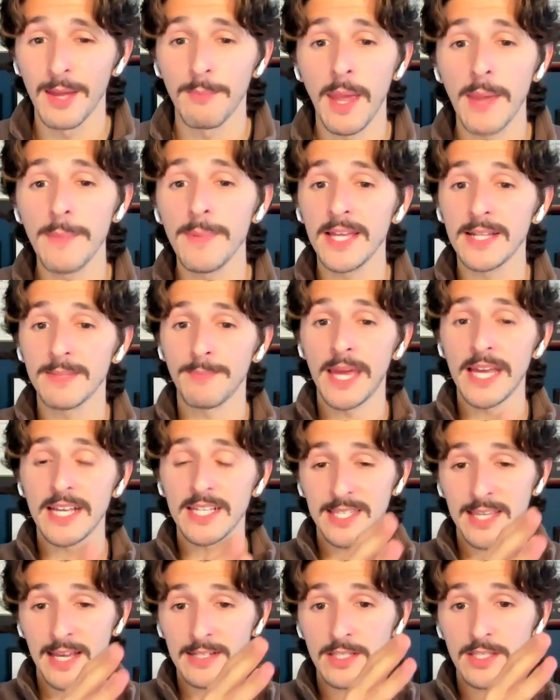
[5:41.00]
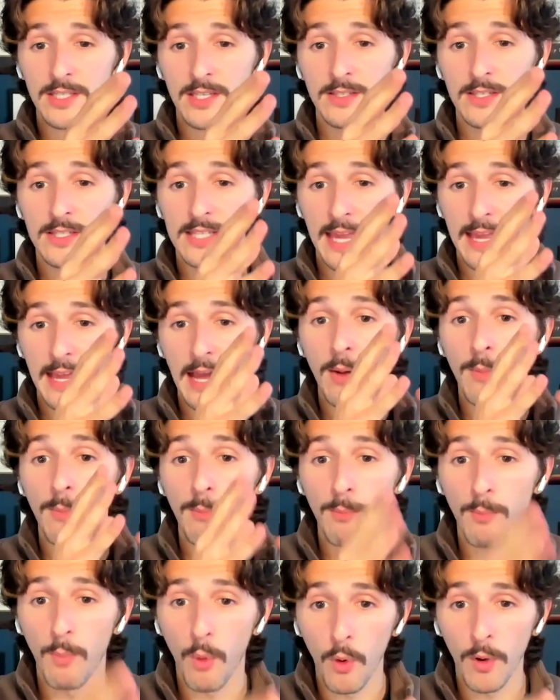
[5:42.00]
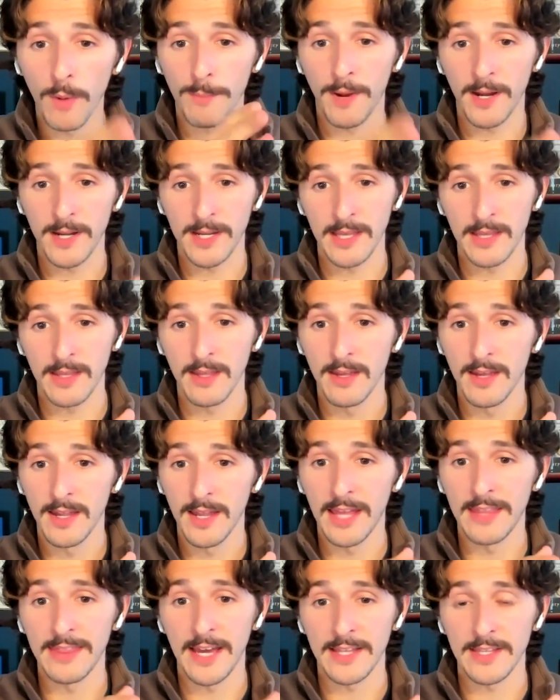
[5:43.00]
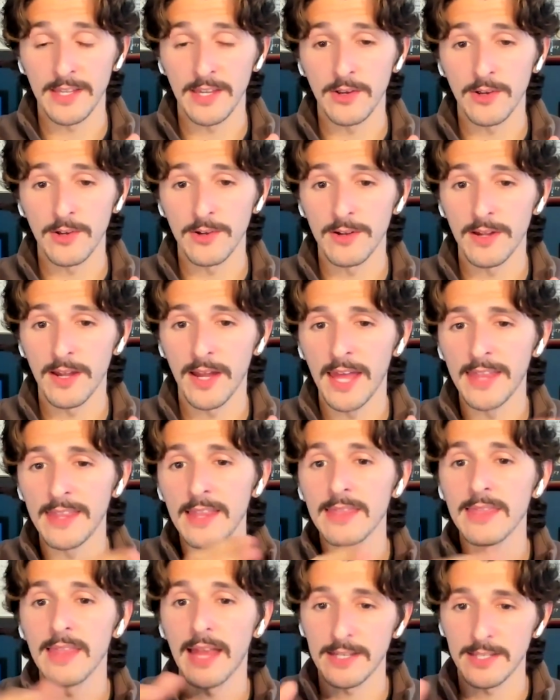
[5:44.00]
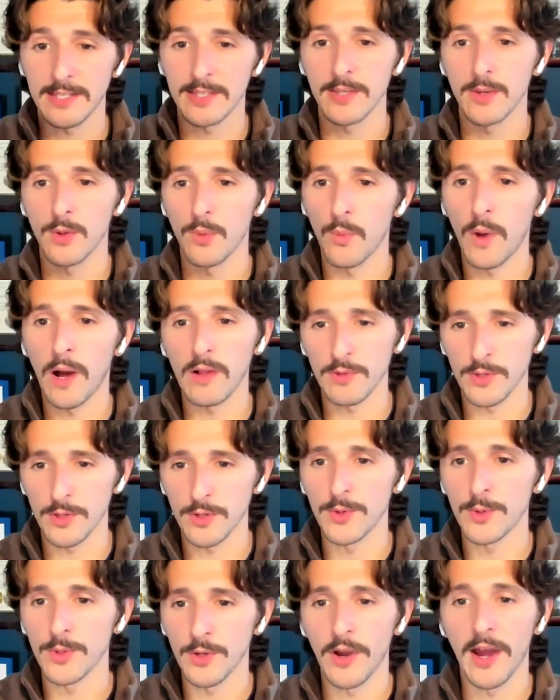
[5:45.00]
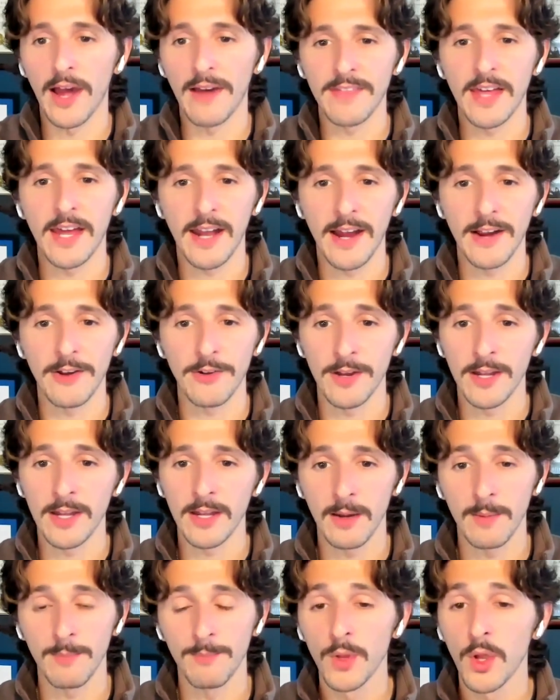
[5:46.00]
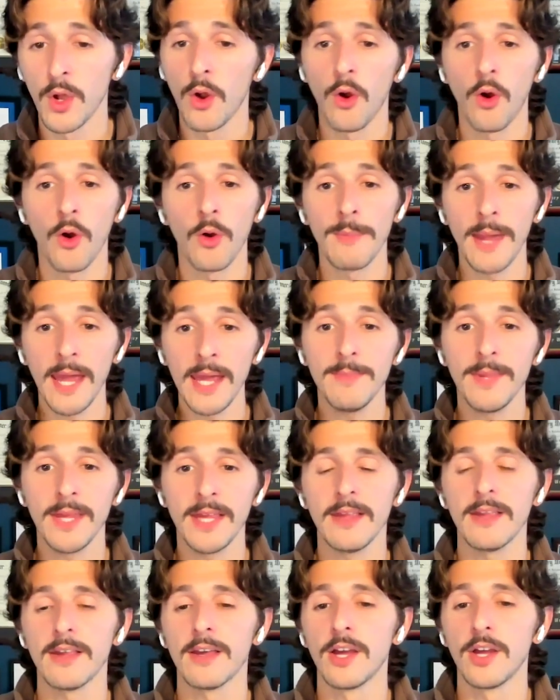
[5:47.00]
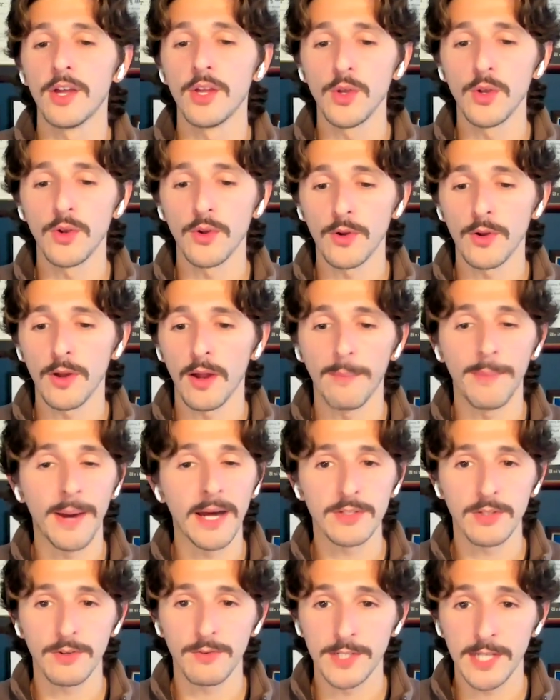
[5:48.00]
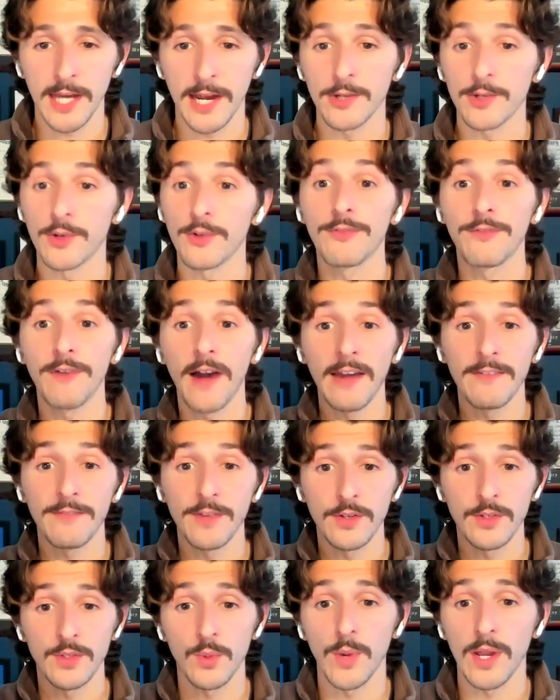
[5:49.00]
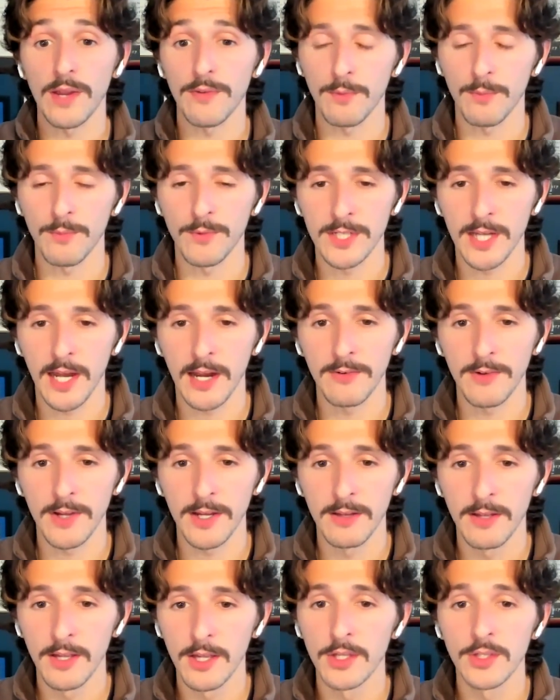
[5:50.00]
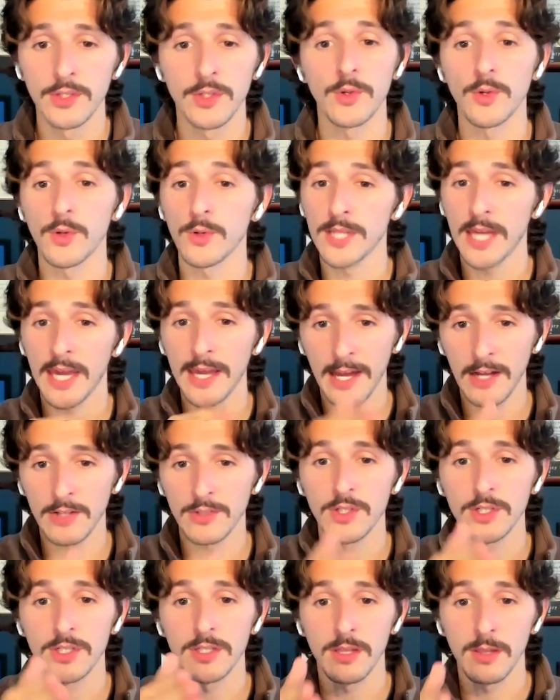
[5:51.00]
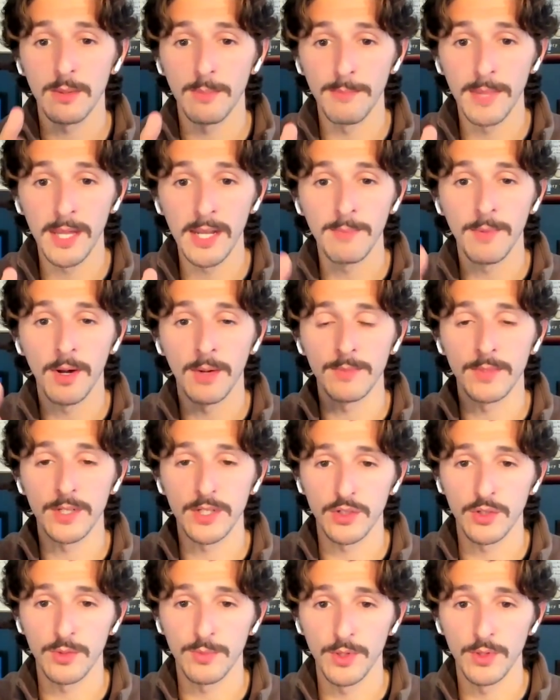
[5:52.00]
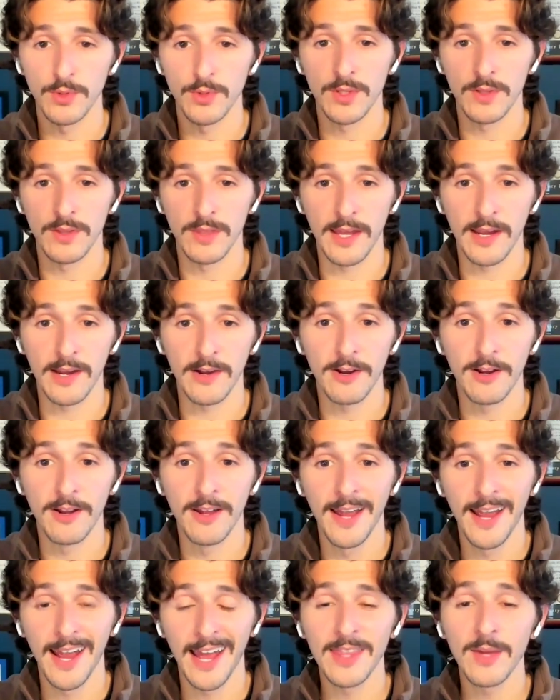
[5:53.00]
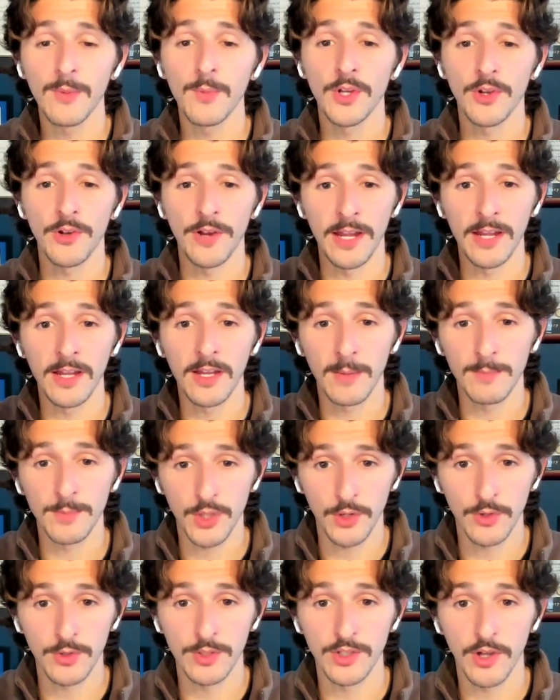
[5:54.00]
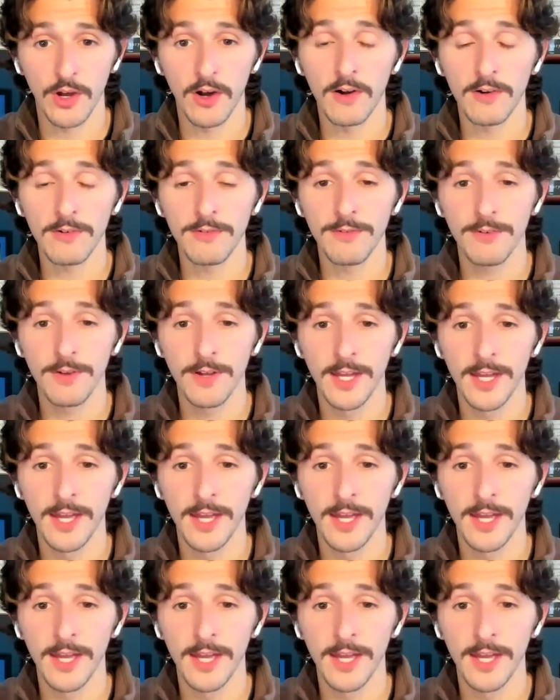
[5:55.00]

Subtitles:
maybe it makes sense to take out more money in that year and then less while you have that higher income. Or maybe you're about to retire, you're 5 years away from retiring. So you'll take out just the minimum distribution there. And then when your income turns off,